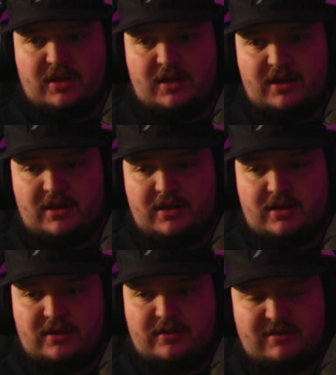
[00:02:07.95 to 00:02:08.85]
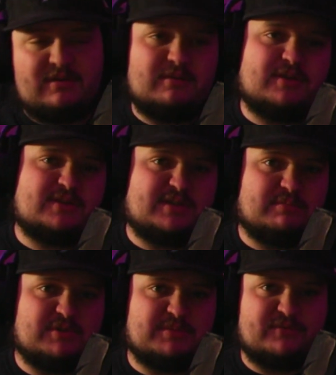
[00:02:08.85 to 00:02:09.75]
The
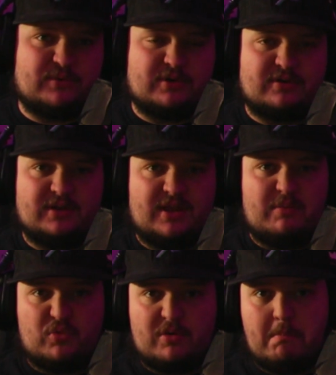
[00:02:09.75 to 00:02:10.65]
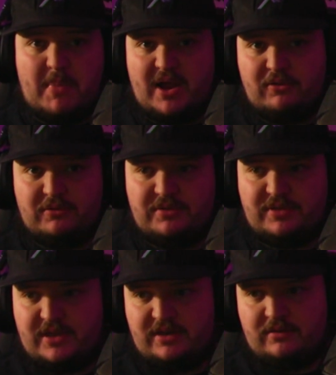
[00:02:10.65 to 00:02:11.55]
symptoms for it are a lot more mild
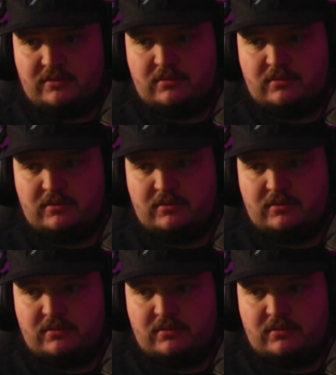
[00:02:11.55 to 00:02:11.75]
than